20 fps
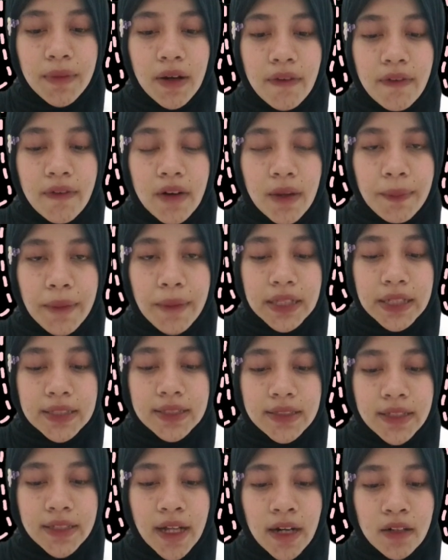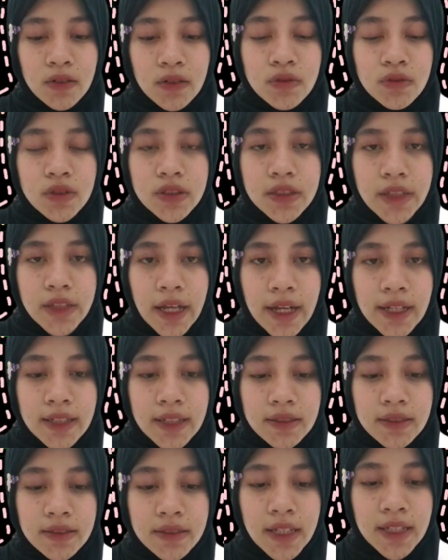governments started to
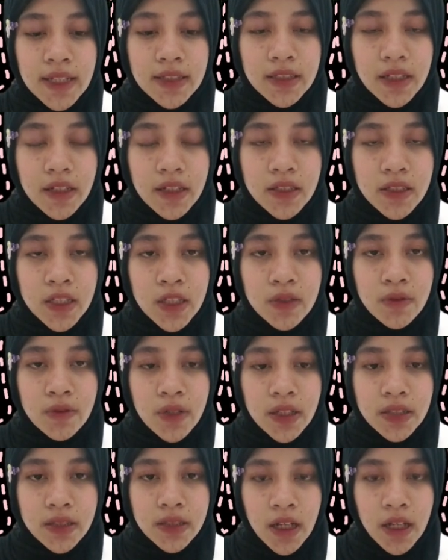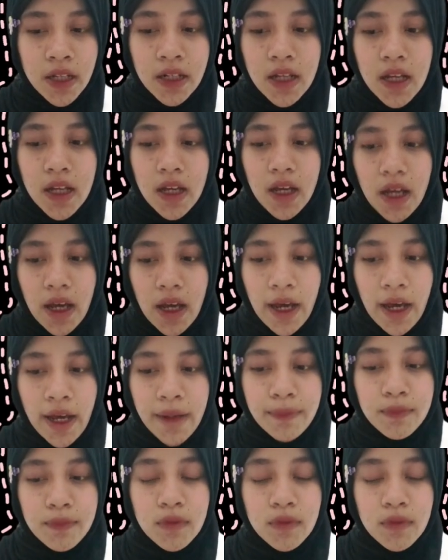change that situation, and